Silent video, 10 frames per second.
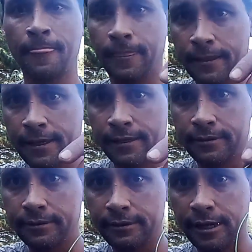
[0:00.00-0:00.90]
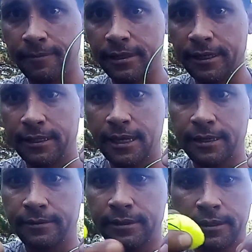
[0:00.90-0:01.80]
You grab your leading
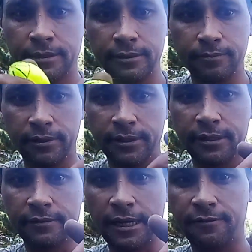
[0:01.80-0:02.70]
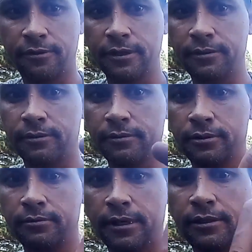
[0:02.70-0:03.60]
line. You can put it over how far you want
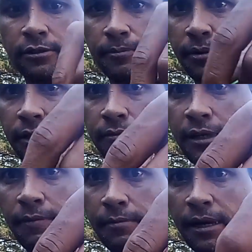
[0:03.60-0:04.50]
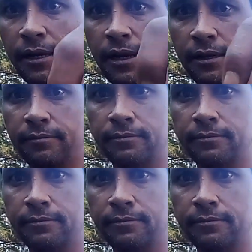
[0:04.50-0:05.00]
to. I usually put it on top of my knot.